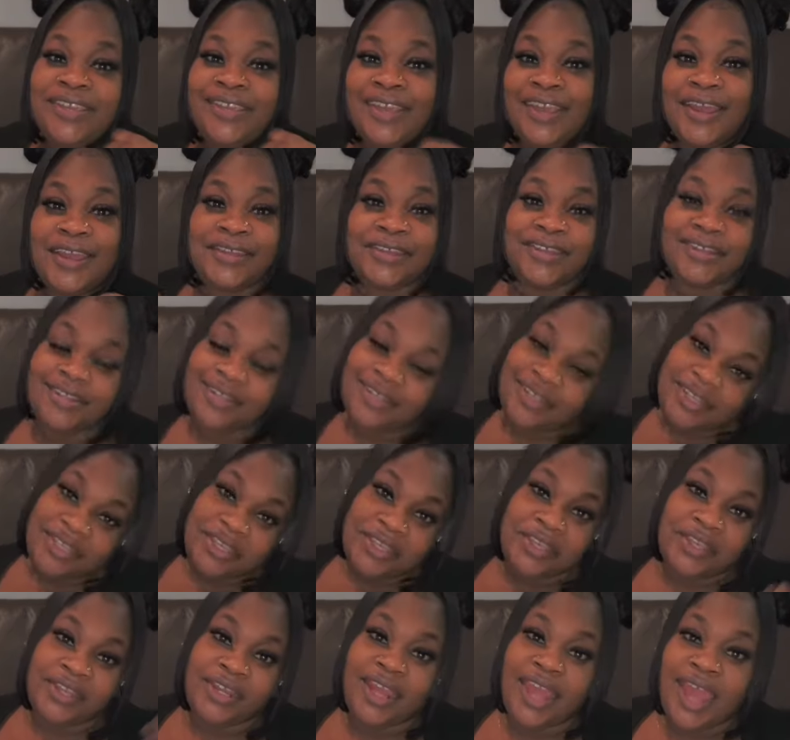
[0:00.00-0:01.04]
y'all, I did it
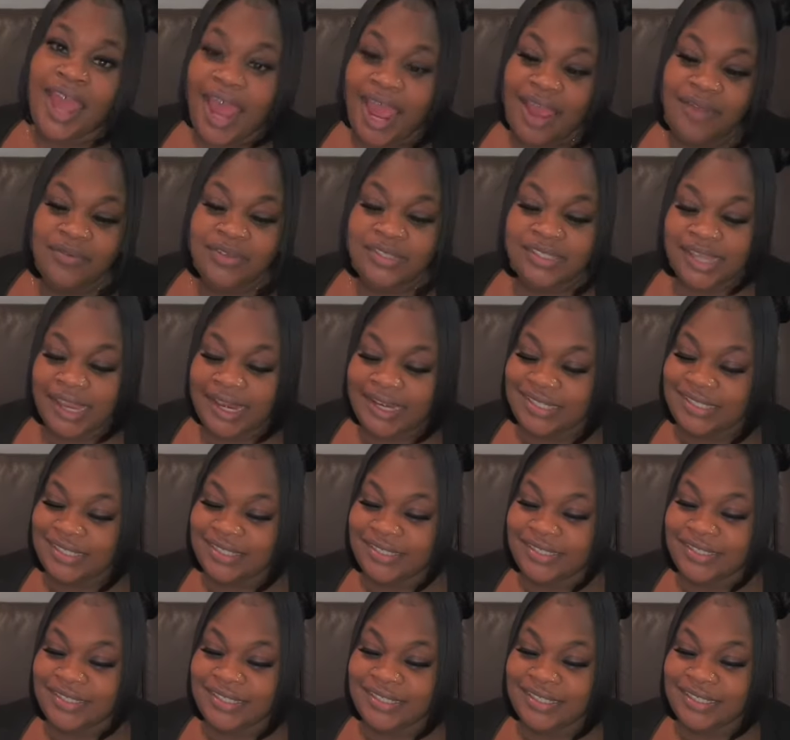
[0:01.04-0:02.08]
again. I was
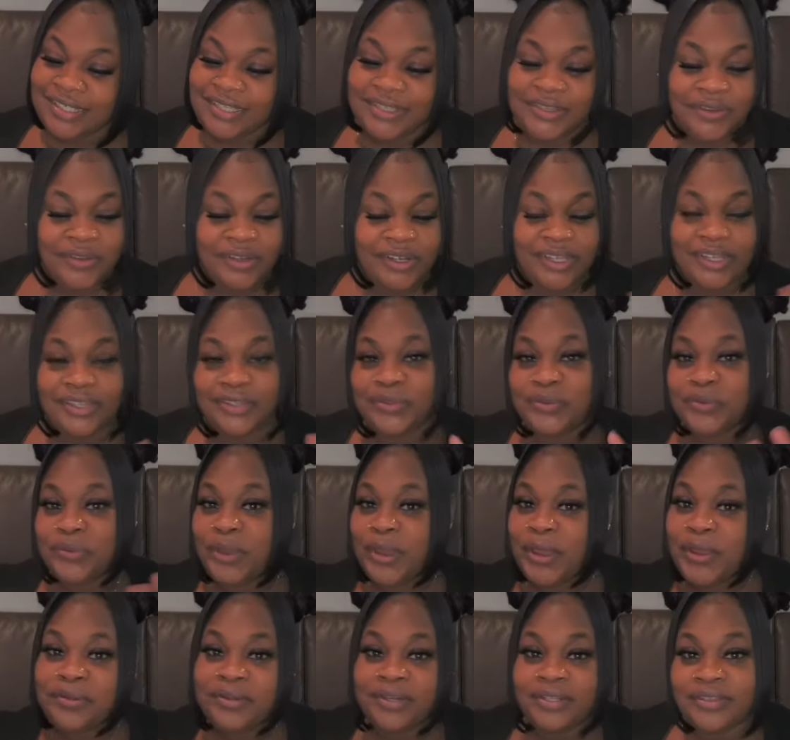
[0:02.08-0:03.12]
actually gonna do a
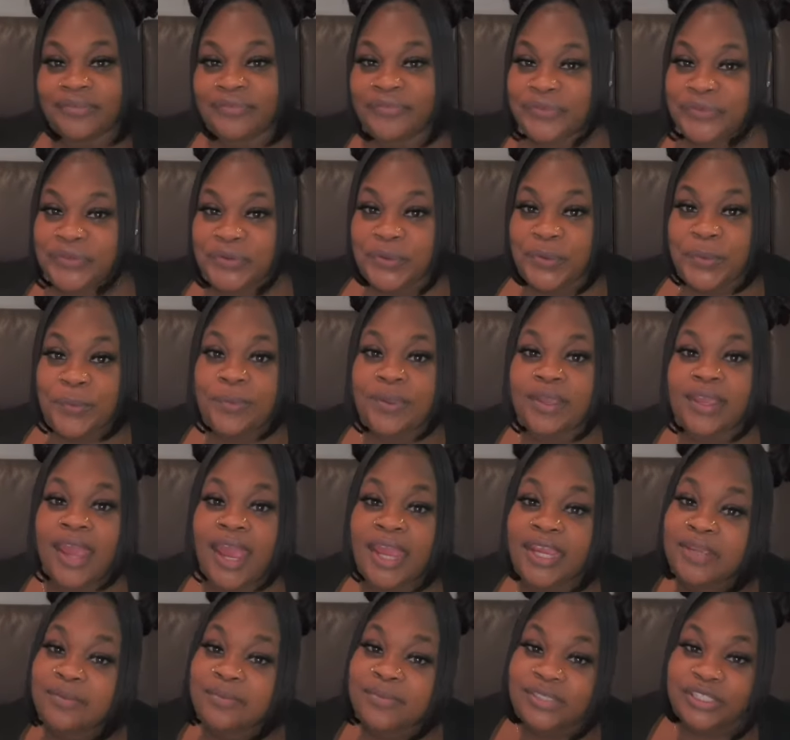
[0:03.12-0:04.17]
whole nother food, but I
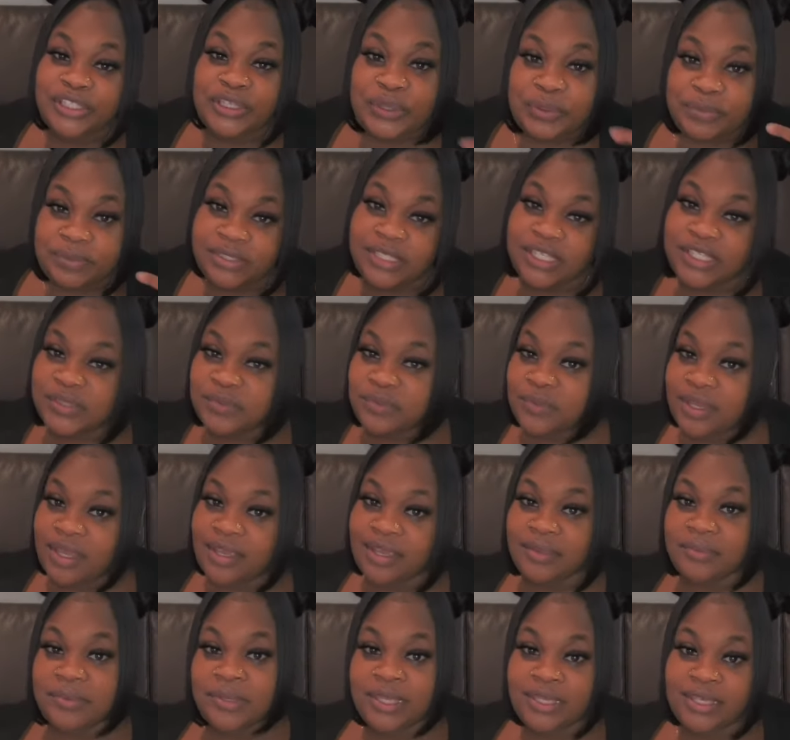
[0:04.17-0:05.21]
am so obsessed with
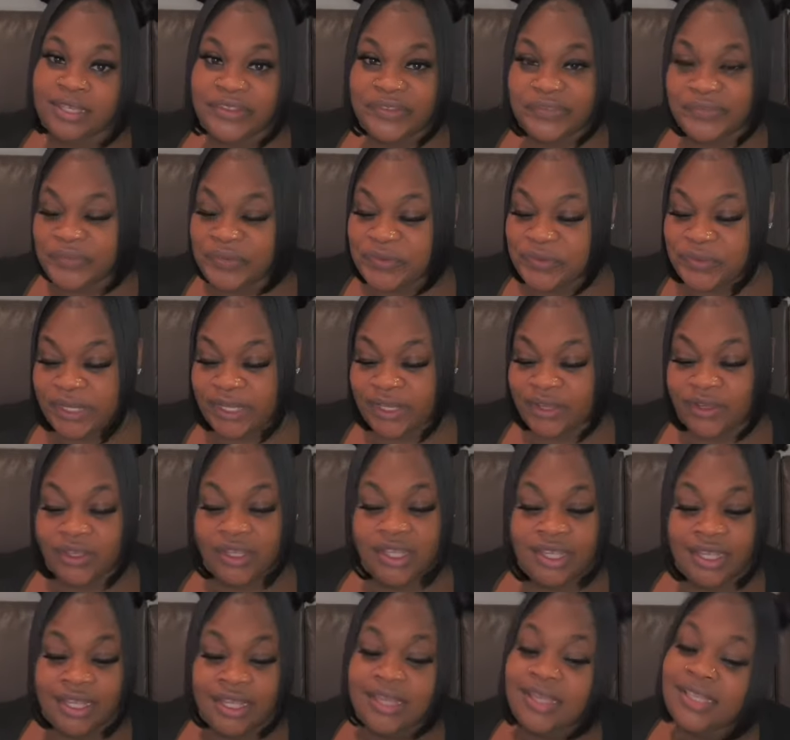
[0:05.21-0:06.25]
Indian food now.
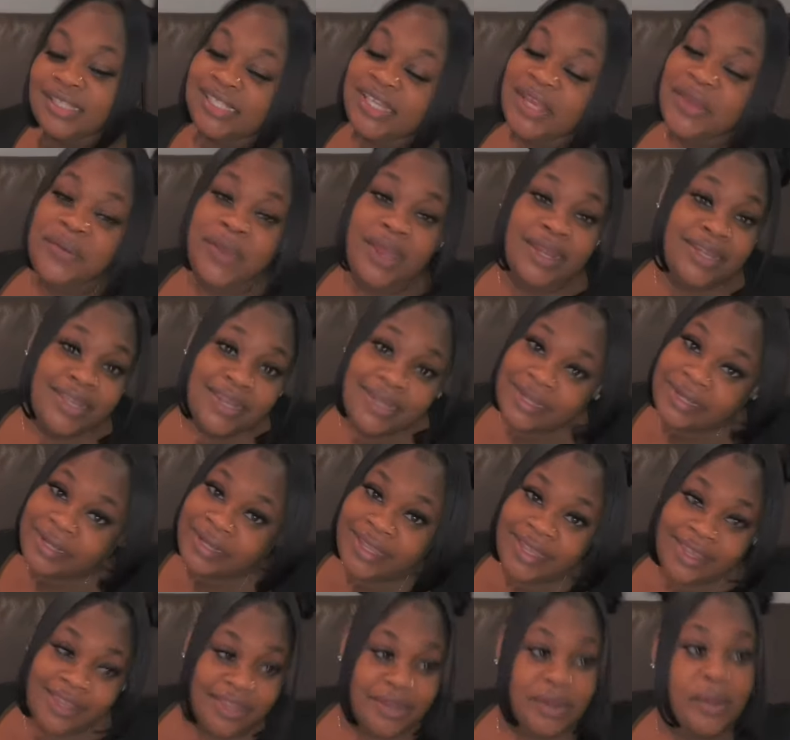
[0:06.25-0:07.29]
So I did it
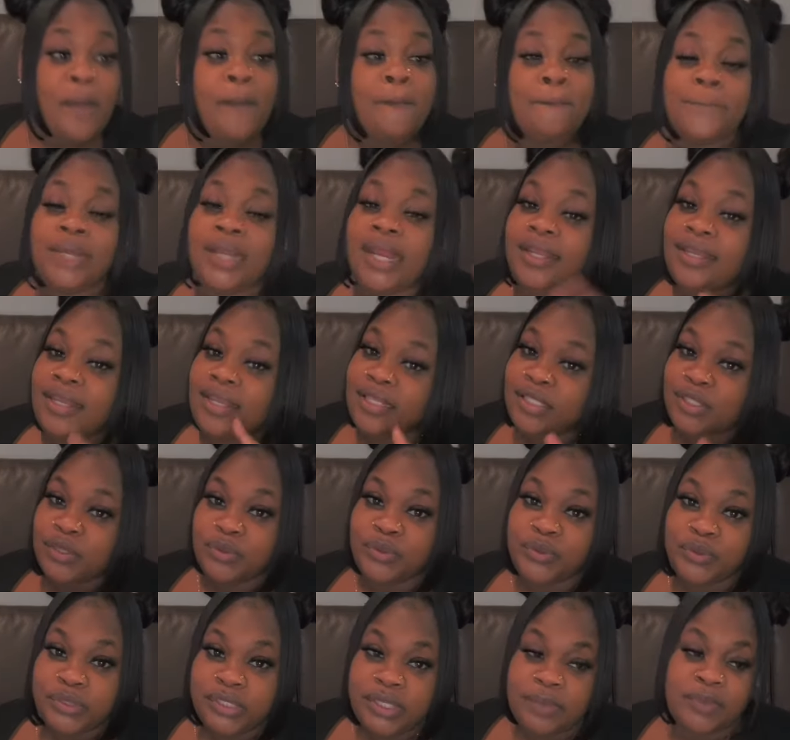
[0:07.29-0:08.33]
again, but I did
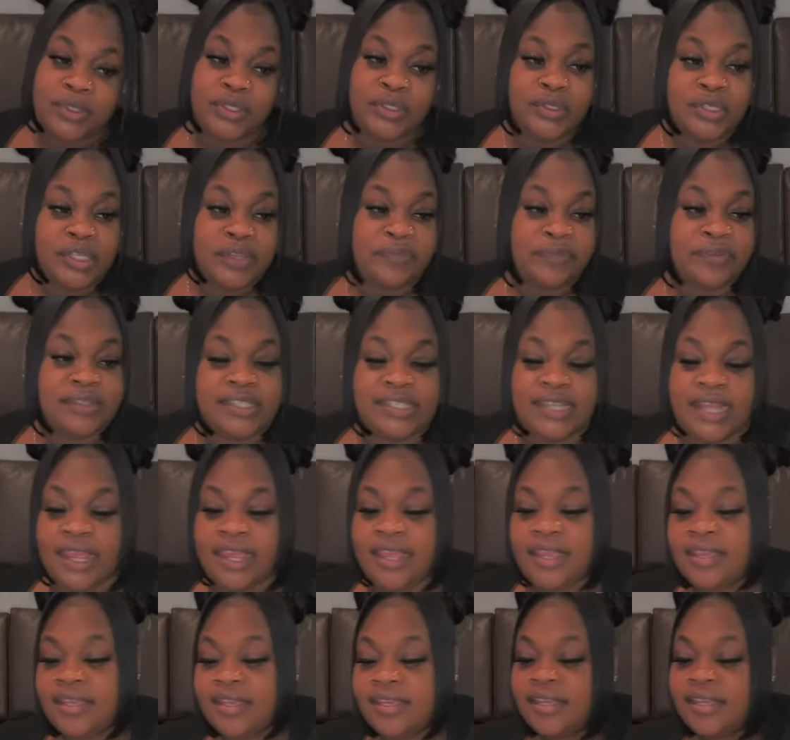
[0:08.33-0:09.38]
do something a little different today.